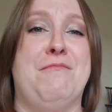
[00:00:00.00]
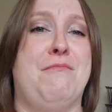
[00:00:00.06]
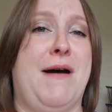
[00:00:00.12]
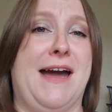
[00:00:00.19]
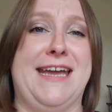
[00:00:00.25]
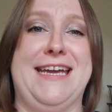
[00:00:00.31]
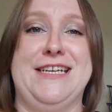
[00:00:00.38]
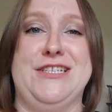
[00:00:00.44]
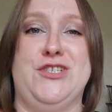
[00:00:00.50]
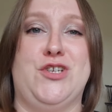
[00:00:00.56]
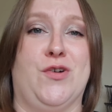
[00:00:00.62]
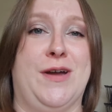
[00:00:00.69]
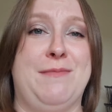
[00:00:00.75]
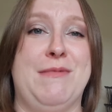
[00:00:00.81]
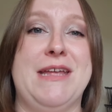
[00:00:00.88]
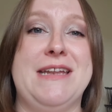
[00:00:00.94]
my
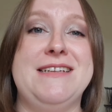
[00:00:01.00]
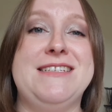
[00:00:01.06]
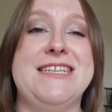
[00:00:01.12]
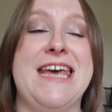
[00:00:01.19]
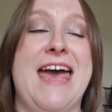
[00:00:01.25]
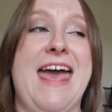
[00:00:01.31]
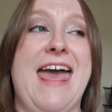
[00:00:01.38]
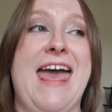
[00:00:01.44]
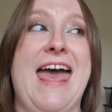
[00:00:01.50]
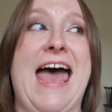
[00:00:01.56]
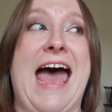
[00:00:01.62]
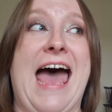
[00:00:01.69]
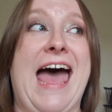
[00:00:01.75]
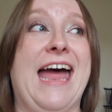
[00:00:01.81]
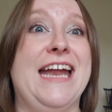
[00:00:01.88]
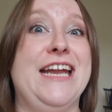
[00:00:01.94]
enjoyment
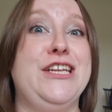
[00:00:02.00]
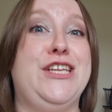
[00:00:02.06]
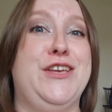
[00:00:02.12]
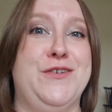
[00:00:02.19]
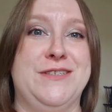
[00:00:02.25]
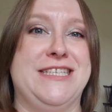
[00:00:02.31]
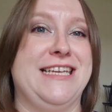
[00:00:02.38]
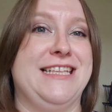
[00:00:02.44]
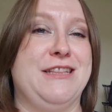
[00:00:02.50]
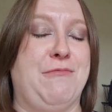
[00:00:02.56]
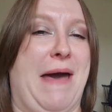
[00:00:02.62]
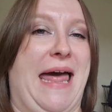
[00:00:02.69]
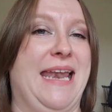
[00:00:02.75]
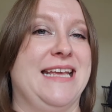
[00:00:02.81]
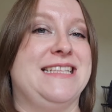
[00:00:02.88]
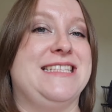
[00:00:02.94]
using the
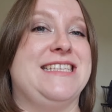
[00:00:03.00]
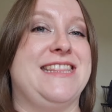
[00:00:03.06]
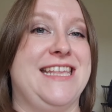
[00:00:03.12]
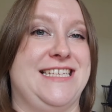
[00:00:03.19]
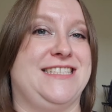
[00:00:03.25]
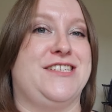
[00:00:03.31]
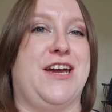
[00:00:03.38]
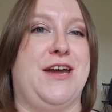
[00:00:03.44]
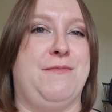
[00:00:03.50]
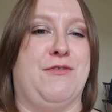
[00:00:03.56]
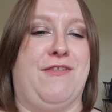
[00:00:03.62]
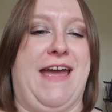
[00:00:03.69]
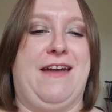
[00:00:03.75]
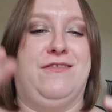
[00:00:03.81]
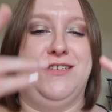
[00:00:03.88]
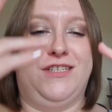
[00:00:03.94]
palettes this time
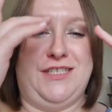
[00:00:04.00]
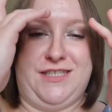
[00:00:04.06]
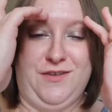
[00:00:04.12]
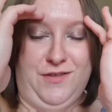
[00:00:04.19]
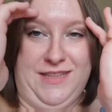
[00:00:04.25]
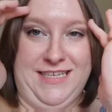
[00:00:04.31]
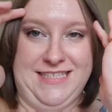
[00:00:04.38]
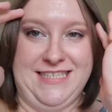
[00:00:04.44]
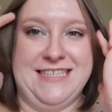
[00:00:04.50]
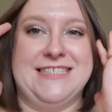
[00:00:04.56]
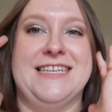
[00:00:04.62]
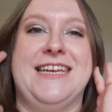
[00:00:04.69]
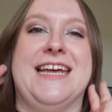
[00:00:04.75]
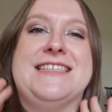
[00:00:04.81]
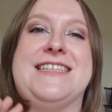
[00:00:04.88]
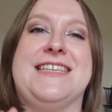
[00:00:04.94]
around. So this isn't
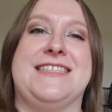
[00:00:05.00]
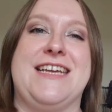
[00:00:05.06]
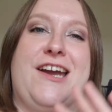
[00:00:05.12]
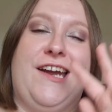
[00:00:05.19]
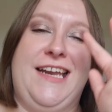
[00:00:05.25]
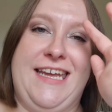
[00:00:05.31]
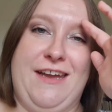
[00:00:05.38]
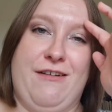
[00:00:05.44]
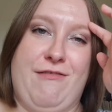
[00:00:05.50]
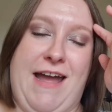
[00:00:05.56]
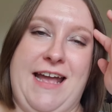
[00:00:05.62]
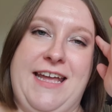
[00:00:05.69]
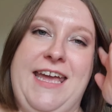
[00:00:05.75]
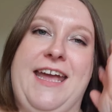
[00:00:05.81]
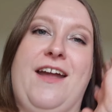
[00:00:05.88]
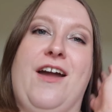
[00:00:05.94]
necessarily a
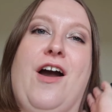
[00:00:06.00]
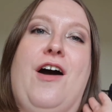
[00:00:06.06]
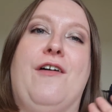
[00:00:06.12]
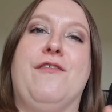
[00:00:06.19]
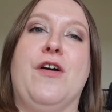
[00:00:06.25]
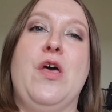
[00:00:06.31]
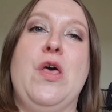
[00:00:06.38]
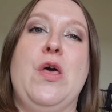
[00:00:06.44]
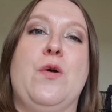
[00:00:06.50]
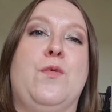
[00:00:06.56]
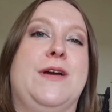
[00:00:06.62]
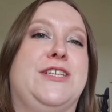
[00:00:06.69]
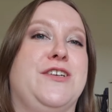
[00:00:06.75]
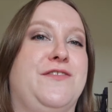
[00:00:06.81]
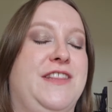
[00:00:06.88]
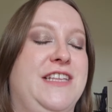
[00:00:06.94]
ranking of
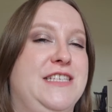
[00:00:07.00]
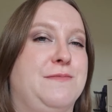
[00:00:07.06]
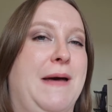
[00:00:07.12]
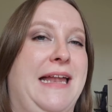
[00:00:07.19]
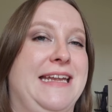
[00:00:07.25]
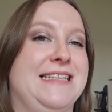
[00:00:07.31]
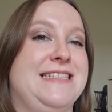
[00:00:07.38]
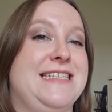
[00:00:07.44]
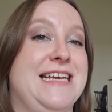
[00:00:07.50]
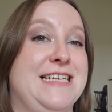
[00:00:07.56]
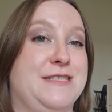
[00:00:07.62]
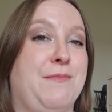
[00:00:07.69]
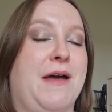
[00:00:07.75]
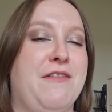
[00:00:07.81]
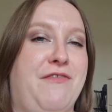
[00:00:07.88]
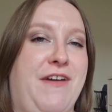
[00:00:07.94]
which of these palettes is
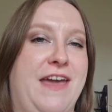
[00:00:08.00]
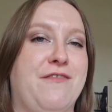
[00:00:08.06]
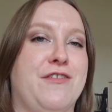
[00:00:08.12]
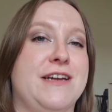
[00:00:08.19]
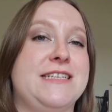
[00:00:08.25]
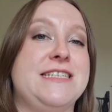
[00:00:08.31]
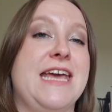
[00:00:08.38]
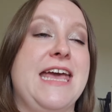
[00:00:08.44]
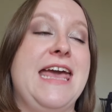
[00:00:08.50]
my favourite.